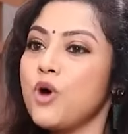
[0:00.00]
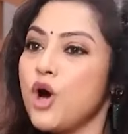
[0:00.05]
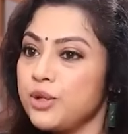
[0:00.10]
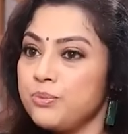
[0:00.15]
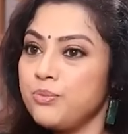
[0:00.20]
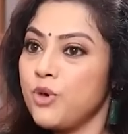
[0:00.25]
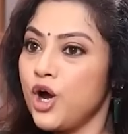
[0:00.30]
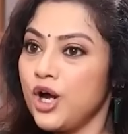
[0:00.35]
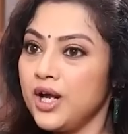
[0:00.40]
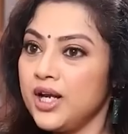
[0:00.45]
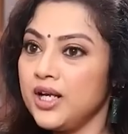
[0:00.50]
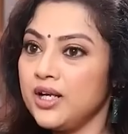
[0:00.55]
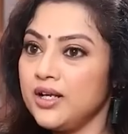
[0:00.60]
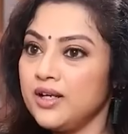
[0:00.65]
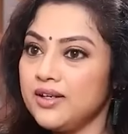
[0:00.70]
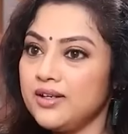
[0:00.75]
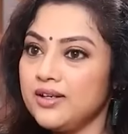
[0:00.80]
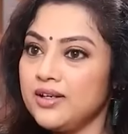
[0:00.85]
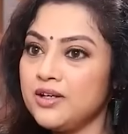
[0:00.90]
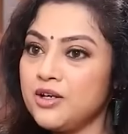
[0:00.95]
spot boy,
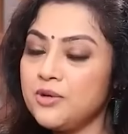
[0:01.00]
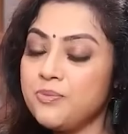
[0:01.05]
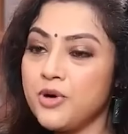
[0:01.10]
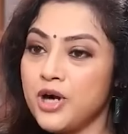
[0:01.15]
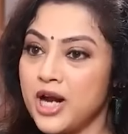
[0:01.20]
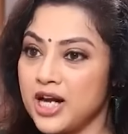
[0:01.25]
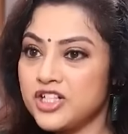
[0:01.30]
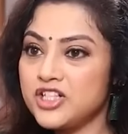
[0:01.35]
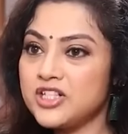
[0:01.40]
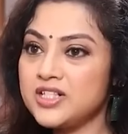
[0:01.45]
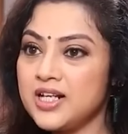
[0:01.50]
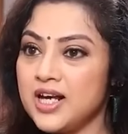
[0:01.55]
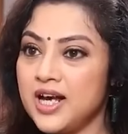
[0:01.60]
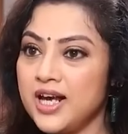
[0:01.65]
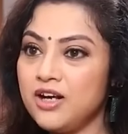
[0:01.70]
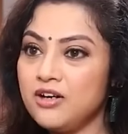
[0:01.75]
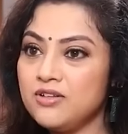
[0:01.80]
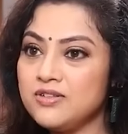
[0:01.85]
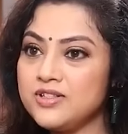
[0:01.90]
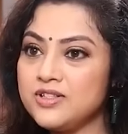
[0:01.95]
you know, production
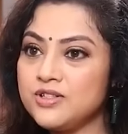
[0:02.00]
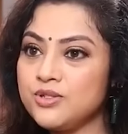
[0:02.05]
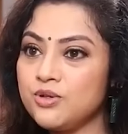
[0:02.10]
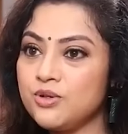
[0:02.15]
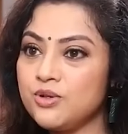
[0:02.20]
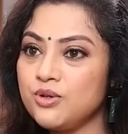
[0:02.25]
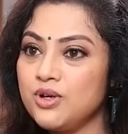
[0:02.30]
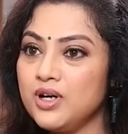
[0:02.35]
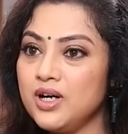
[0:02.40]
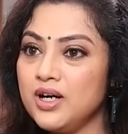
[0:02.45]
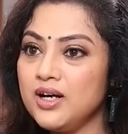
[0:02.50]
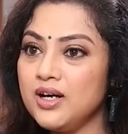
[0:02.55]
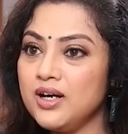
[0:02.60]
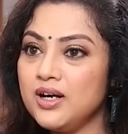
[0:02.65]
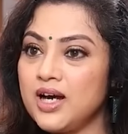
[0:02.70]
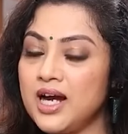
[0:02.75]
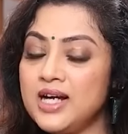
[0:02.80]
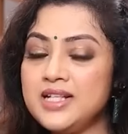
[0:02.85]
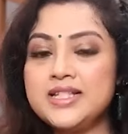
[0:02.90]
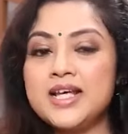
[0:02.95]
guy also.
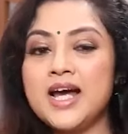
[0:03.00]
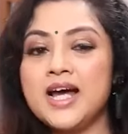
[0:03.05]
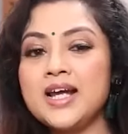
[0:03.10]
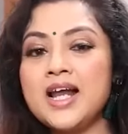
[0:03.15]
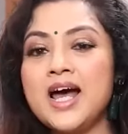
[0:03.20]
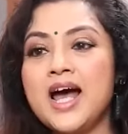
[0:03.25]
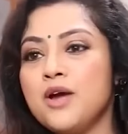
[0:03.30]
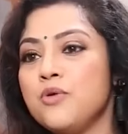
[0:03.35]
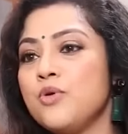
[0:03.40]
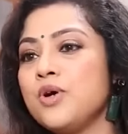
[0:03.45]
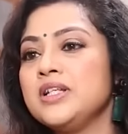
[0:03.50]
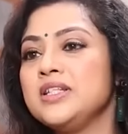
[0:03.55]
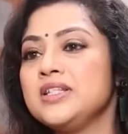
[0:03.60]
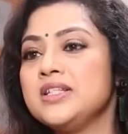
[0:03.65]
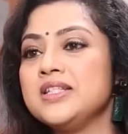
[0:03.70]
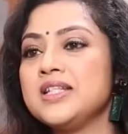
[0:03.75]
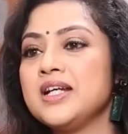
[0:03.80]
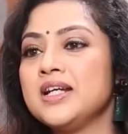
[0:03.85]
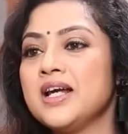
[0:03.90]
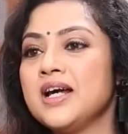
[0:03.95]
I'll say, Anna, I
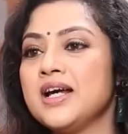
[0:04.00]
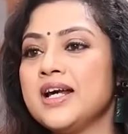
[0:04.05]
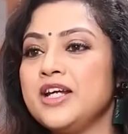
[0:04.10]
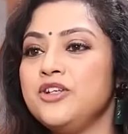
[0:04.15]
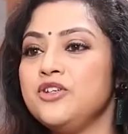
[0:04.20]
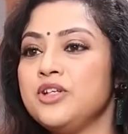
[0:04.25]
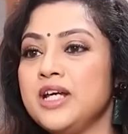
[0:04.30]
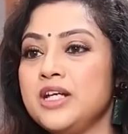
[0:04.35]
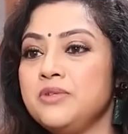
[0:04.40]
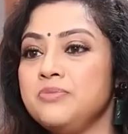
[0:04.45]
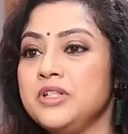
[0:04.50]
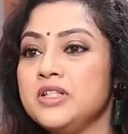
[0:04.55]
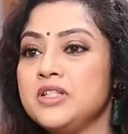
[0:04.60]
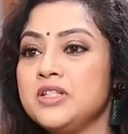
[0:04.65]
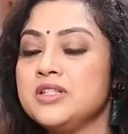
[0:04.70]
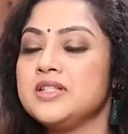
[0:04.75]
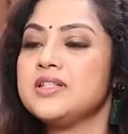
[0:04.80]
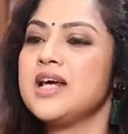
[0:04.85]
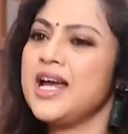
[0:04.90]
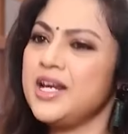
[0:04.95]
want this. Anna, can you get me
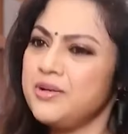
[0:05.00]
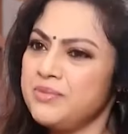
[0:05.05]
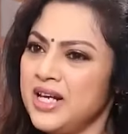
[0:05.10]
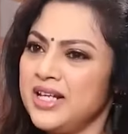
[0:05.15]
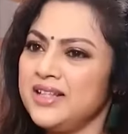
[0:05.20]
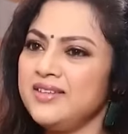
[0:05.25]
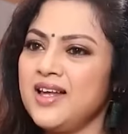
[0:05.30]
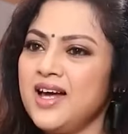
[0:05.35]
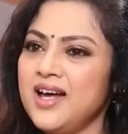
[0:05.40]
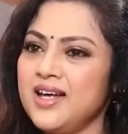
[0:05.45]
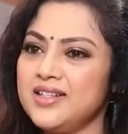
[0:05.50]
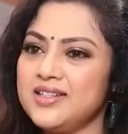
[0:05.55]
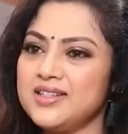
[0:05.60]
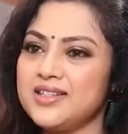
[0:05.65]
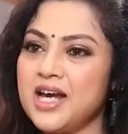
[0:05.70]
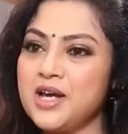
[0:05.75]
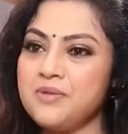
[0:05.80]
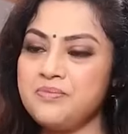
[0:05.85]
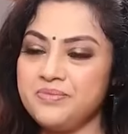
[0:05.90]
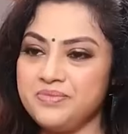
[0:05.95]
this? I am like that.
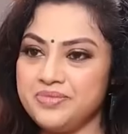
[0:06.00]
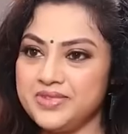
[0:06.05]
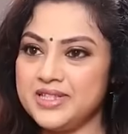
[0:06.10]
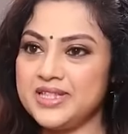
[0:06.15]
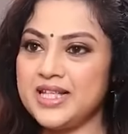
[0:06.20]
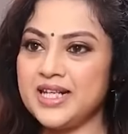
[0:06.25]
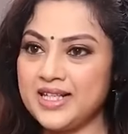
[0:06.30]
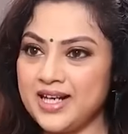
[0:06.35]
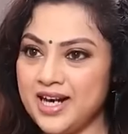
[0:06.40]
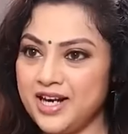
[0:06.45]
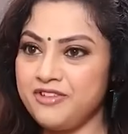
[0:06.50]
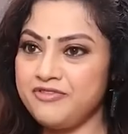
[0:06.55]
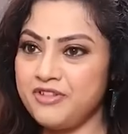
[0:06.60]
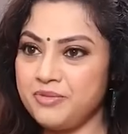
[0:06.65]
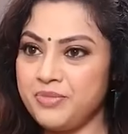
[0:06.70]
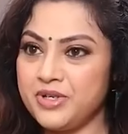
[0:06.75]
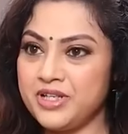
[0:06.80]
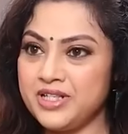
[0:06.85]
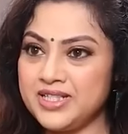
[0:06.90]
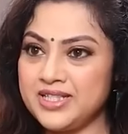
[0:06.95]
I'm that kind
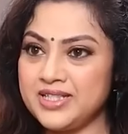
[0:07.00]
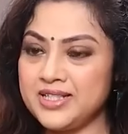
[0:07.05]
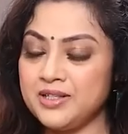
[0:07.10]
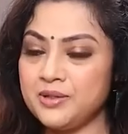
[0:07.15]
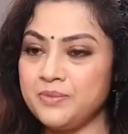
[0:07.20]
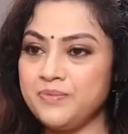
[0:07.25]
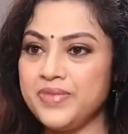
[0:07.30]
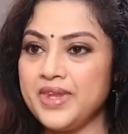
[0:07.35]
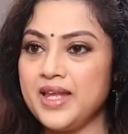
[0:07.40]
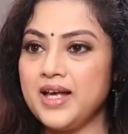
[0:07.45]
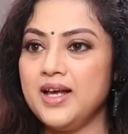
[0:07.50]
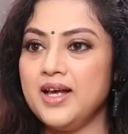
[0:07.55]
of a person.